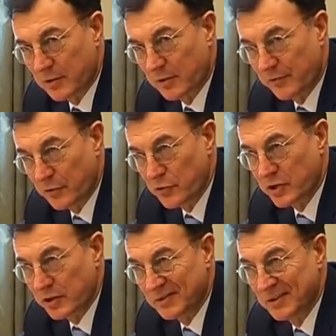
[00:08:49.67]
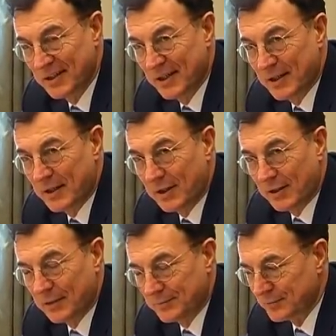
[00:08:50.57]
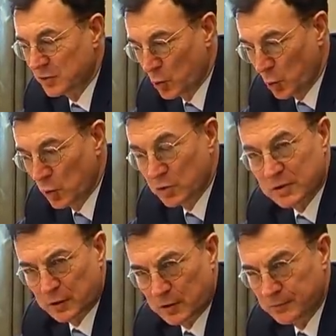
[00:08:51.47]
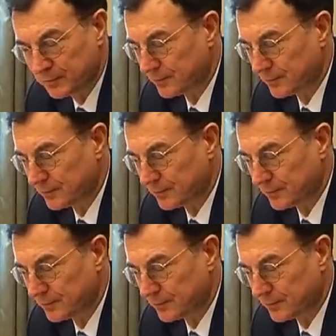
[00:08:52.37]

Confucian schools, or